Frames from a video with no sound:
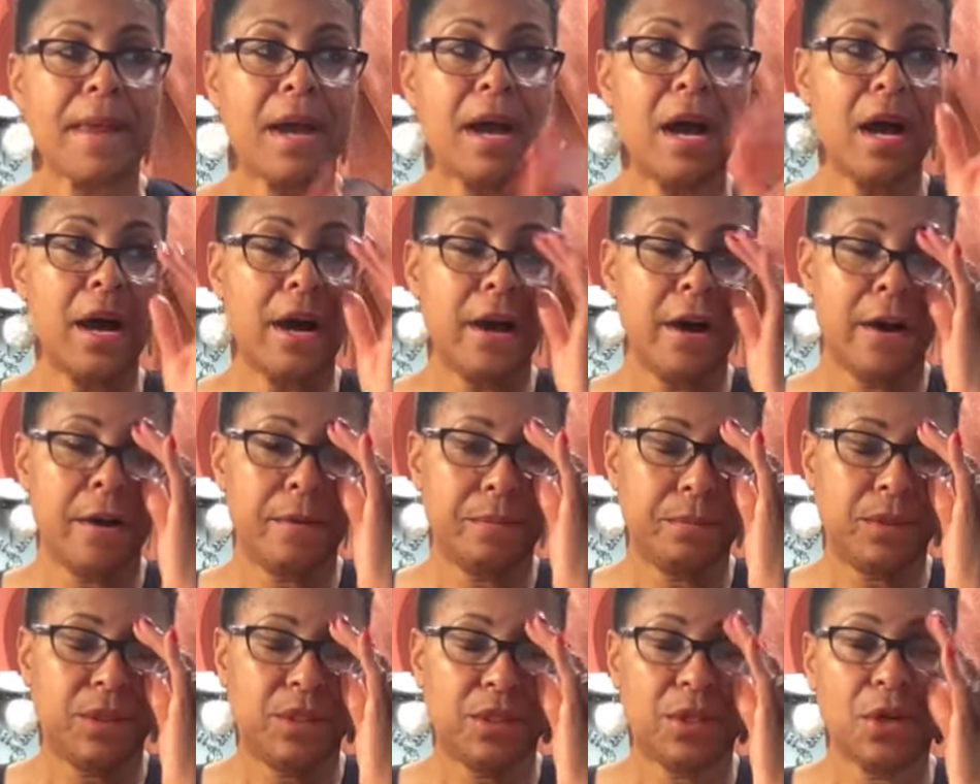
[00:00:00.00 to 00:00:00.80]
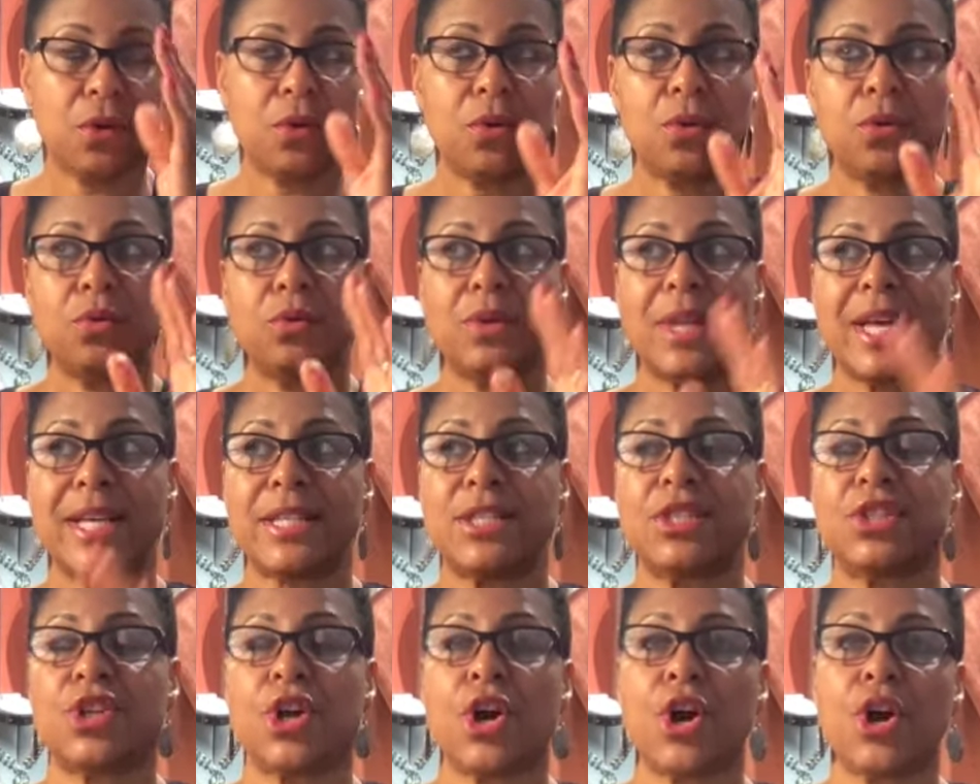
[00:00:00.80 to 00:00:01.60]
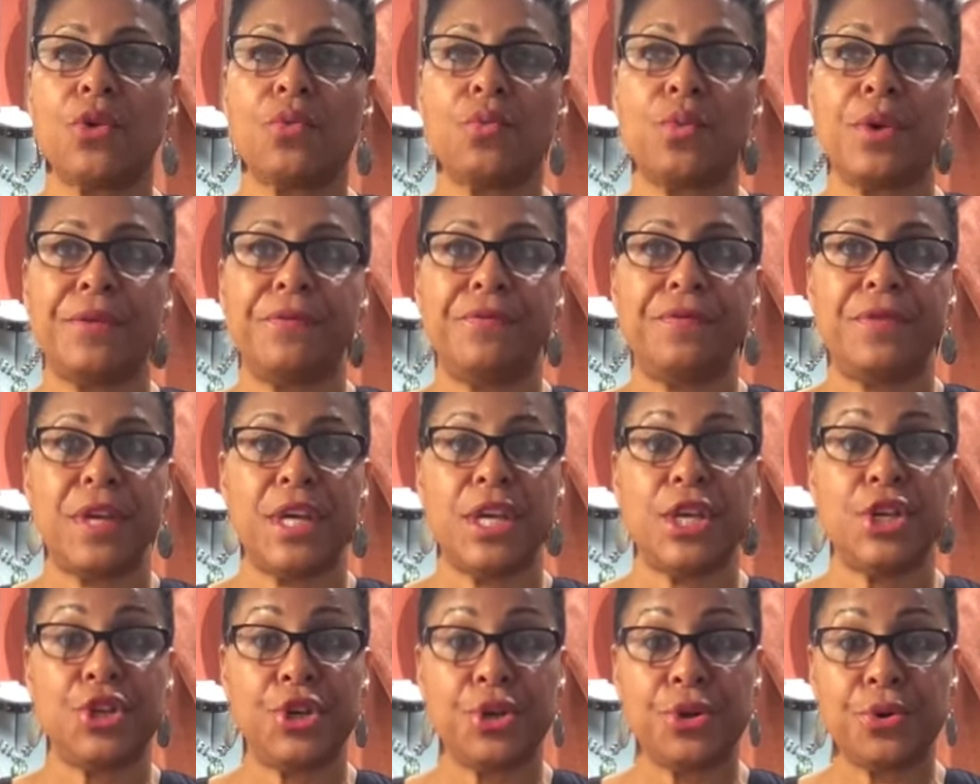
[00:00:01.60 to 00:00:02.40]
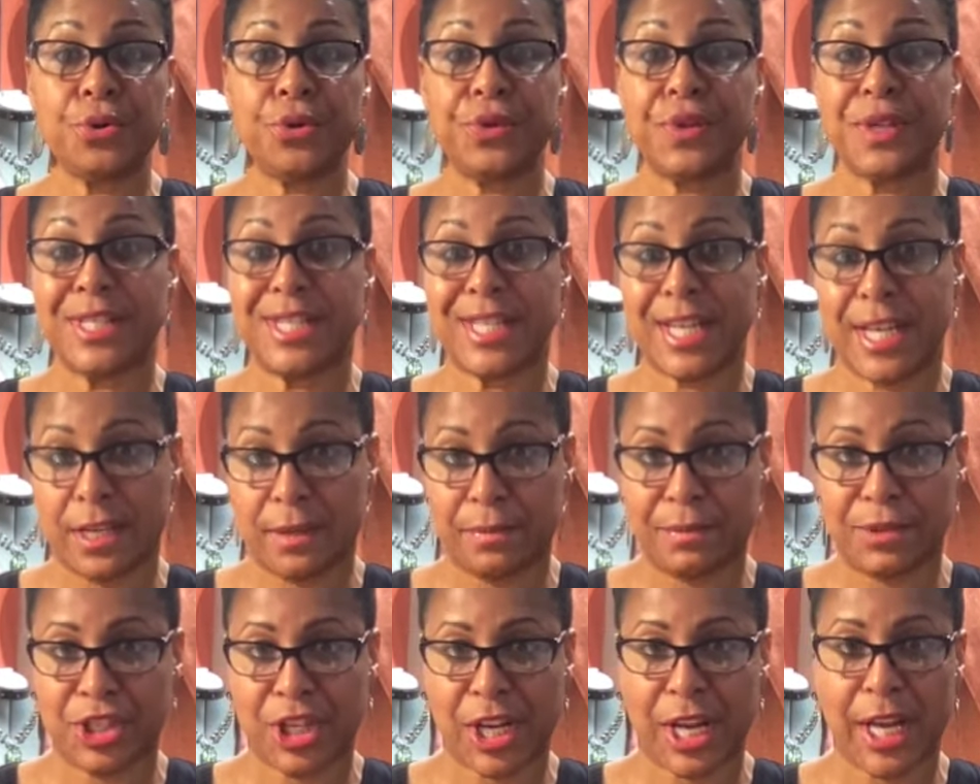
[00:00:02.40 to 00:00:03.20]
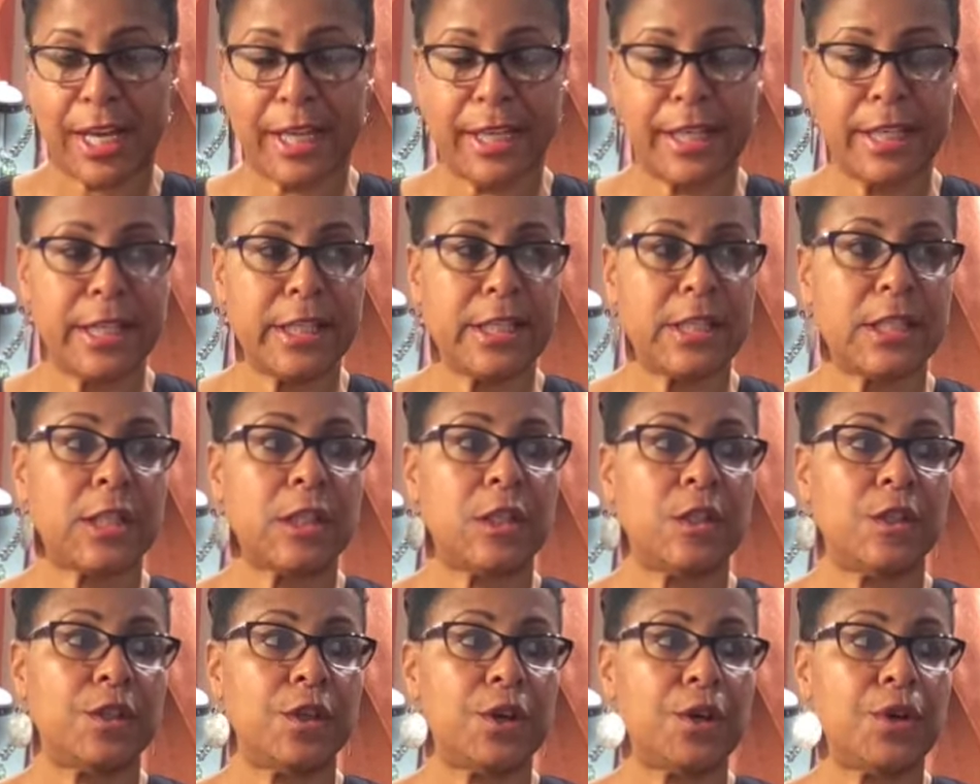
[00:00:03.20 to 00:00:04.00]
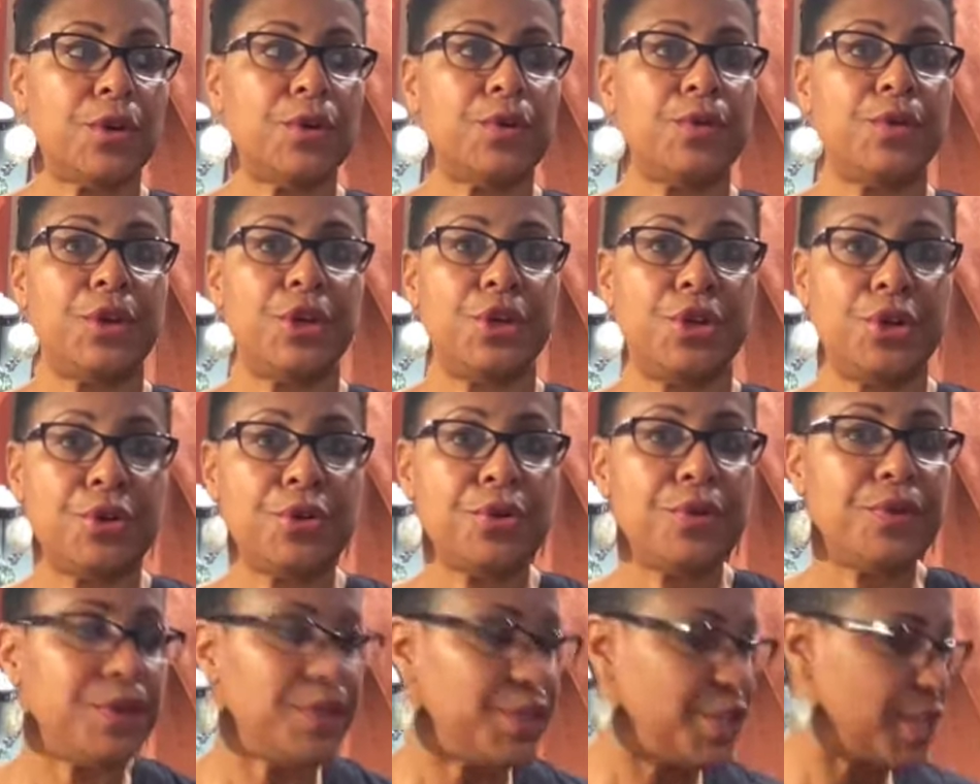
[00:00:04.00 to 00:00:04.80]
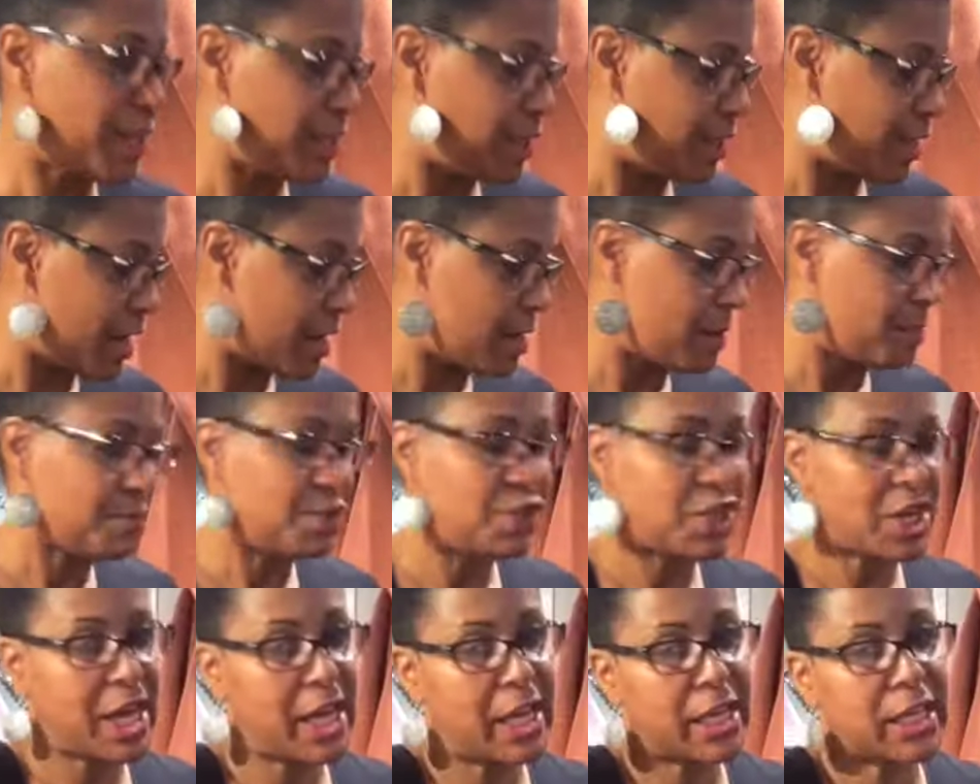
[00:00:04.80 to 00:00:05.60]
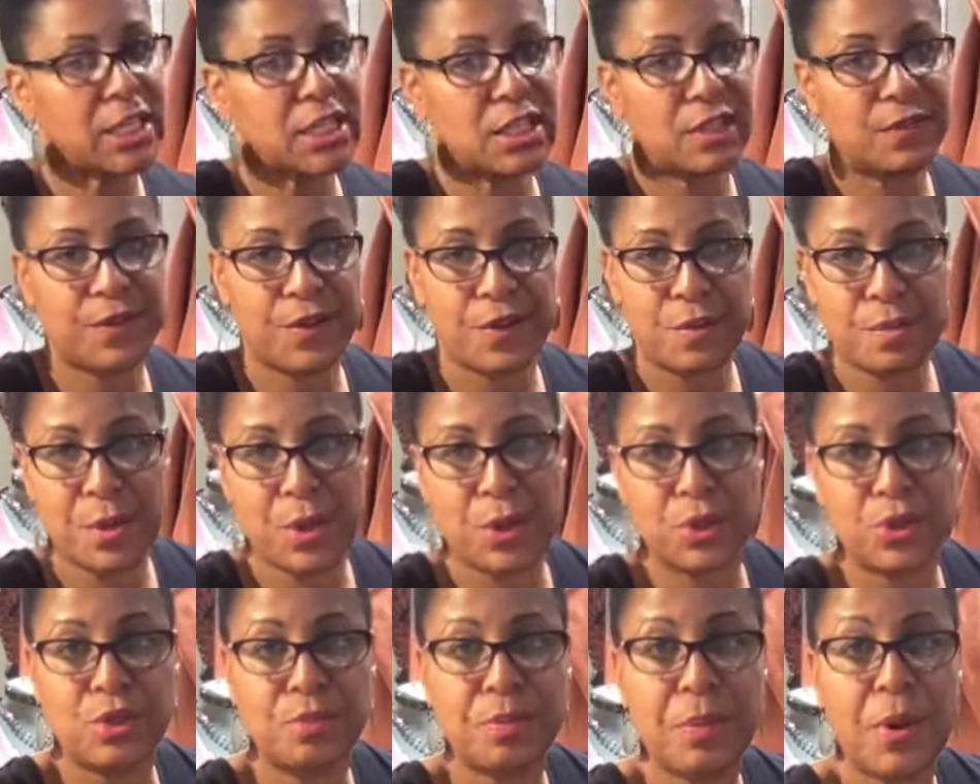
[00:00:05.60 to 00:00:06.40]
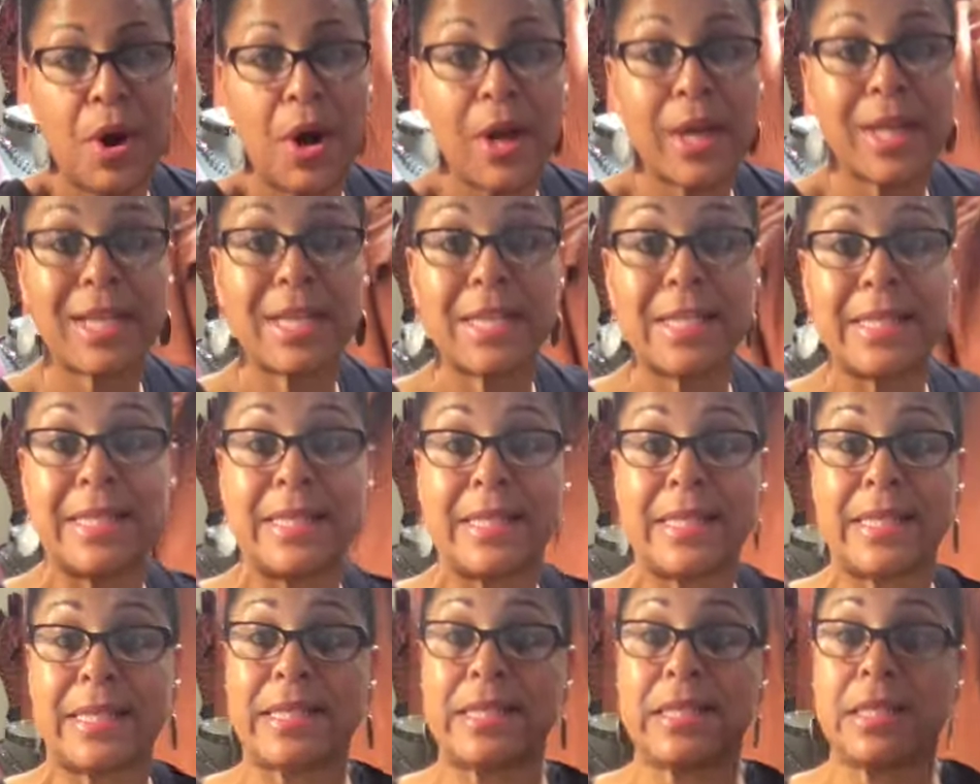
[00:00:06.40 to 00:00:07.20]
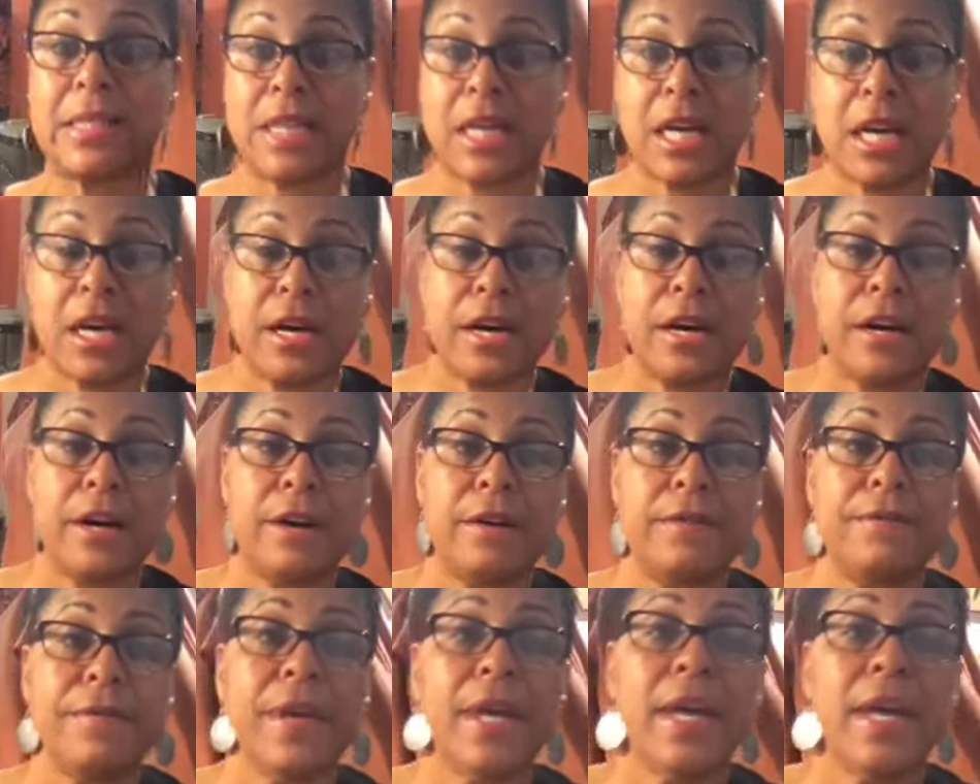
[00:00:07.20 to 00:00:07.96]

Um, so let's start with the youth denim jackets. So the youth denim jackets, for the most part, consist of